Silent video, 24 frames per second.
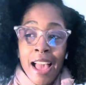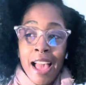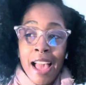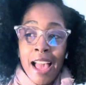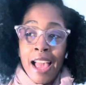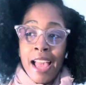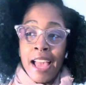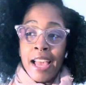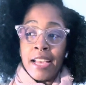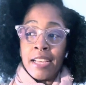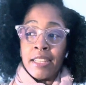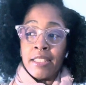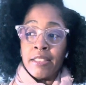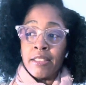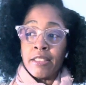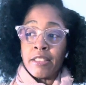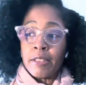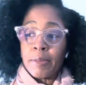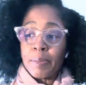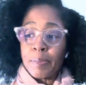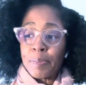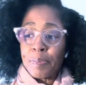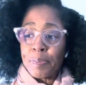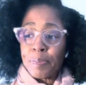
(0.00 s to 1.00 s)
and
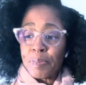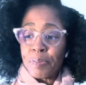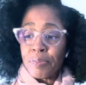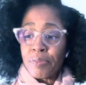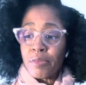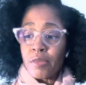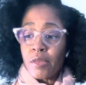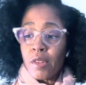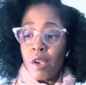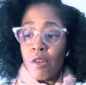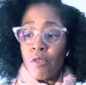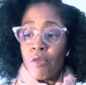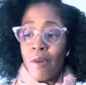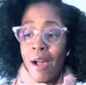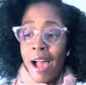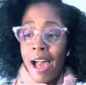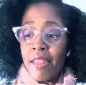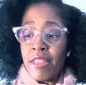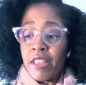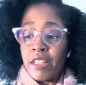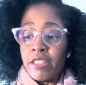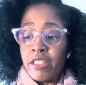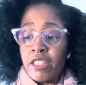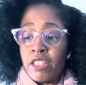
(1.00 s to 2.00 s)

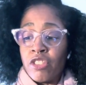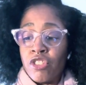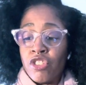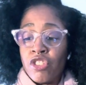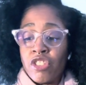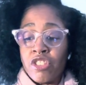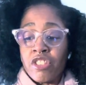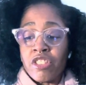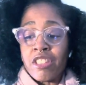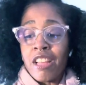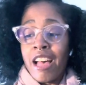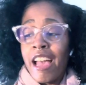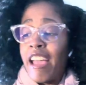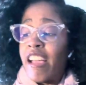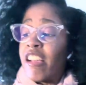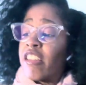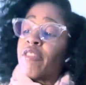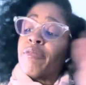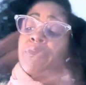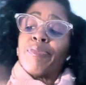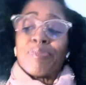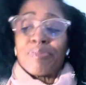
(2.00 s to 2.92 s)
rather than just like